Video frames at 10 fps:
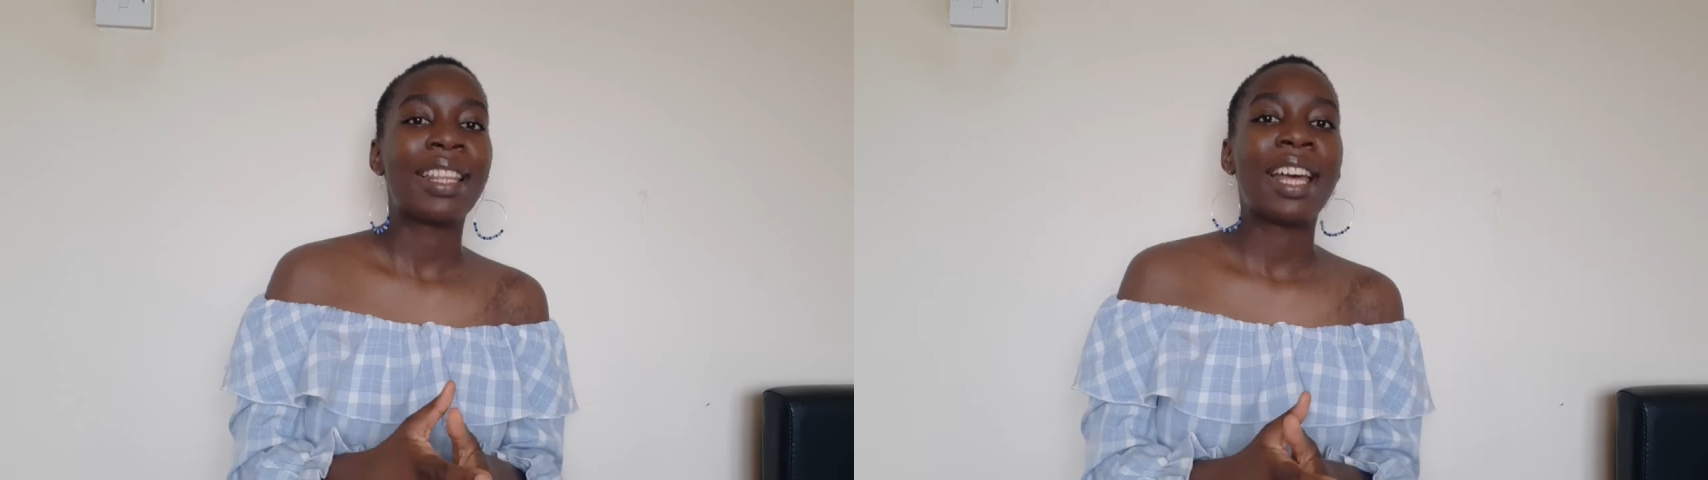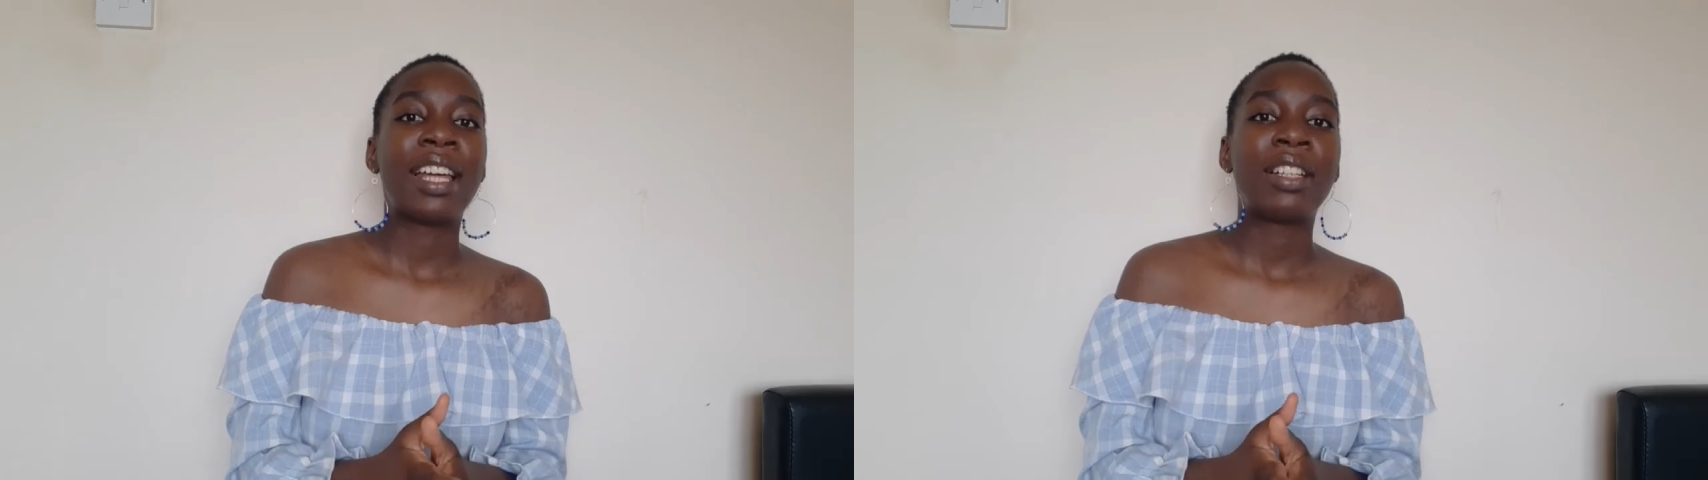
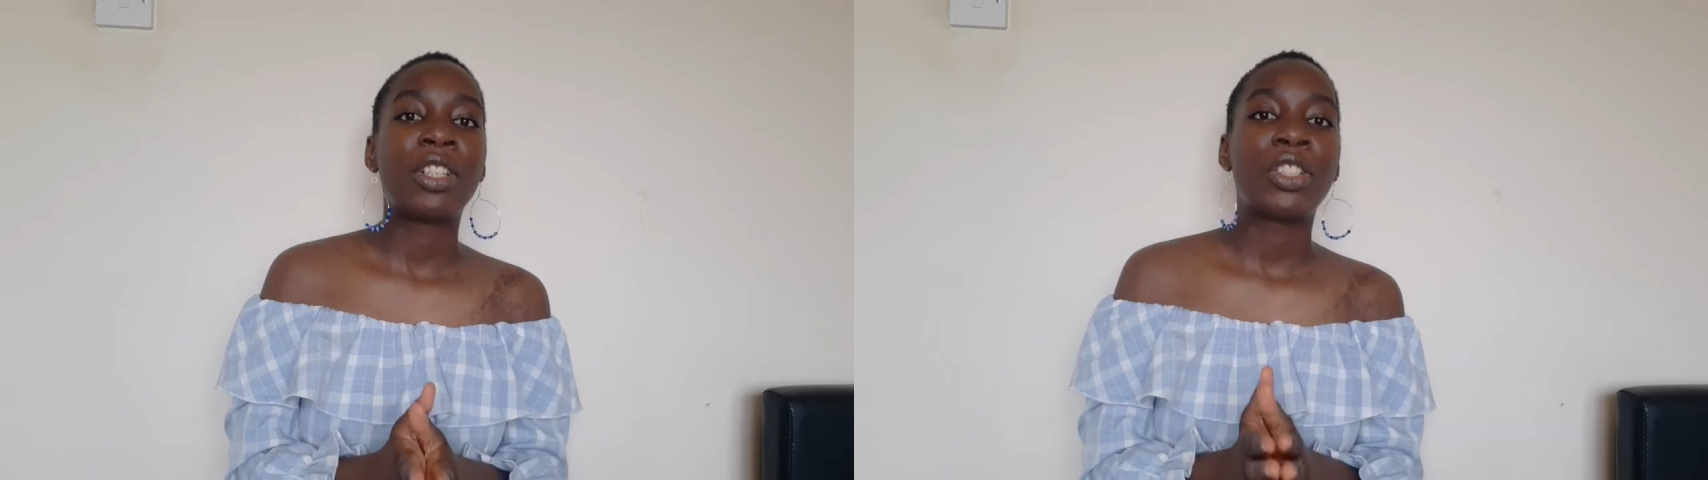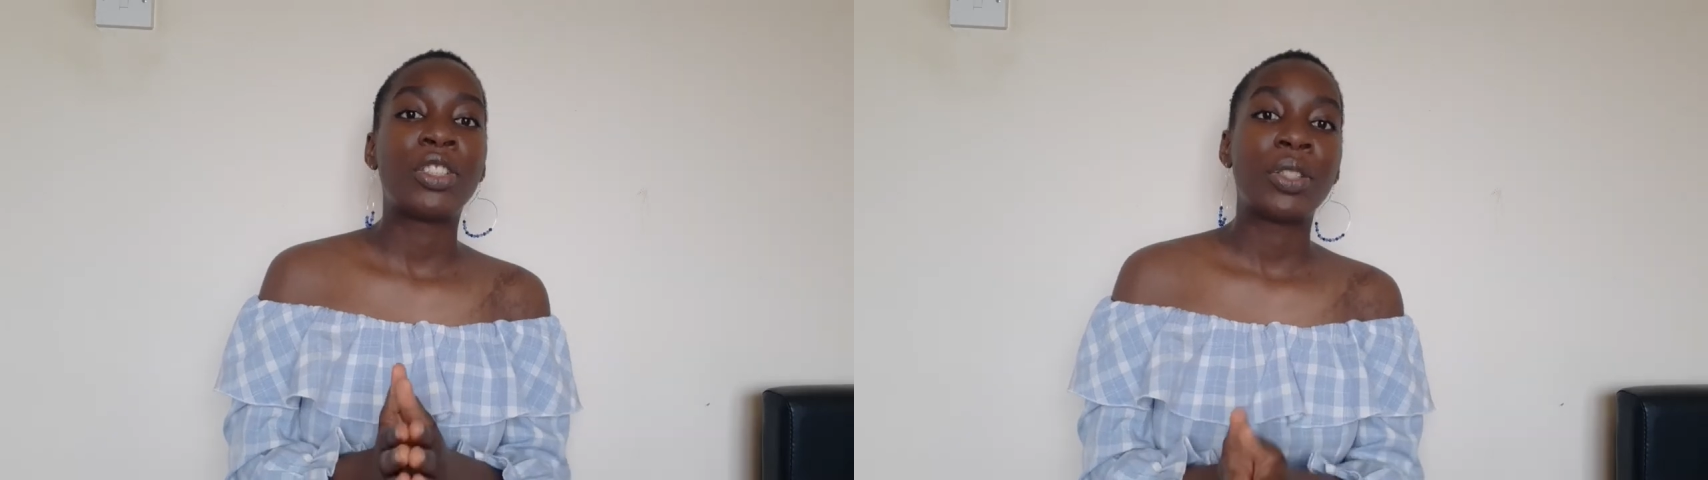and then
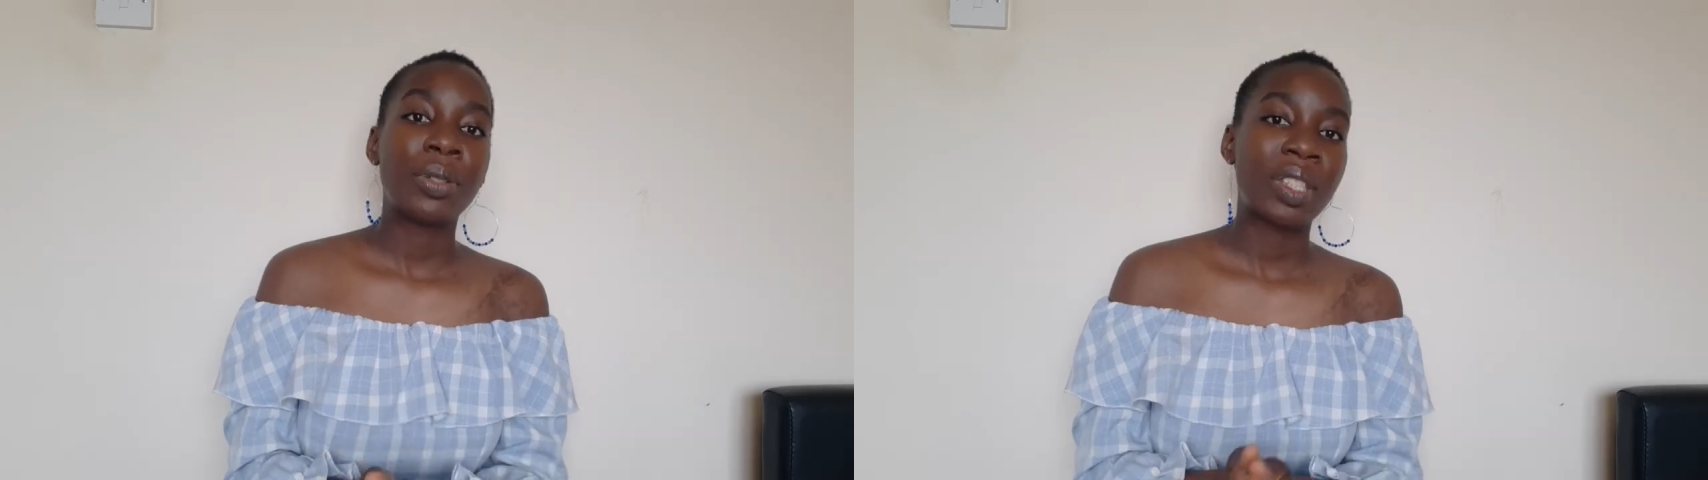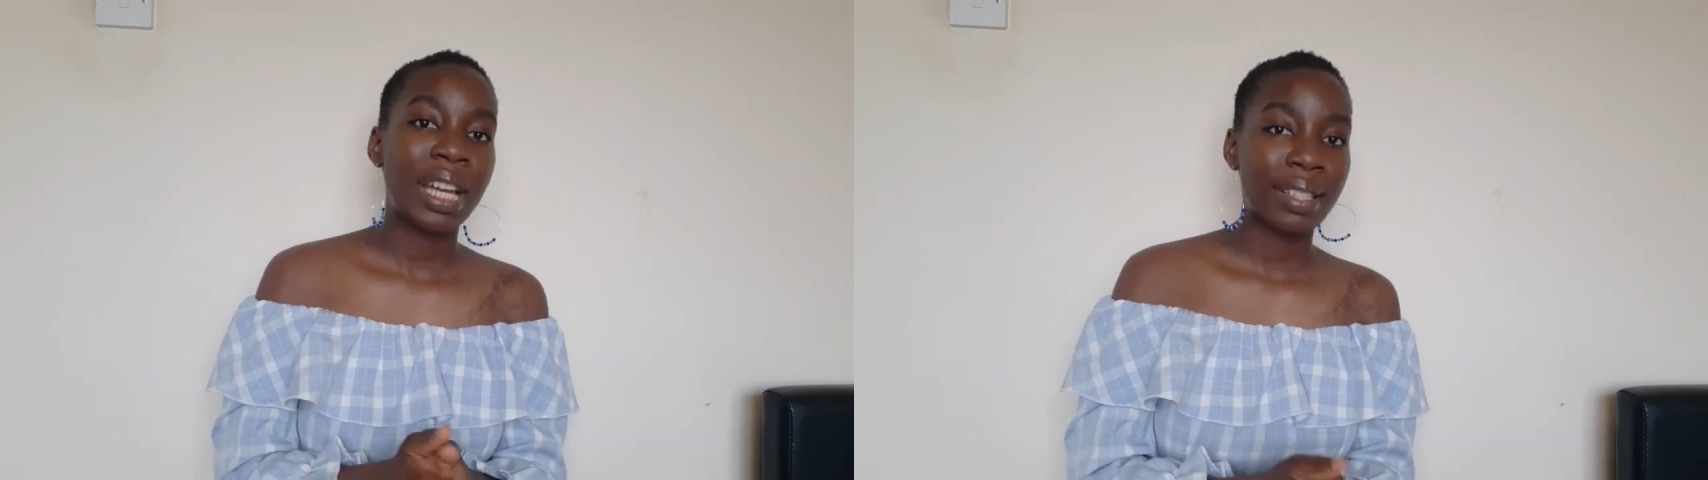
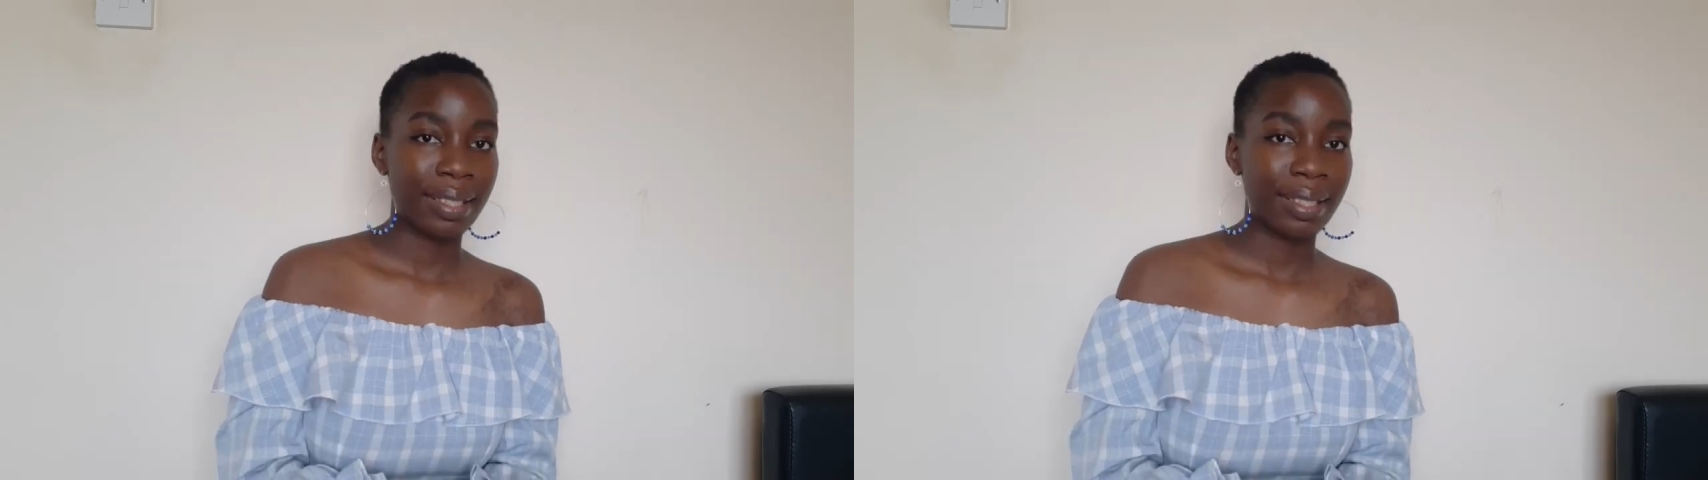use that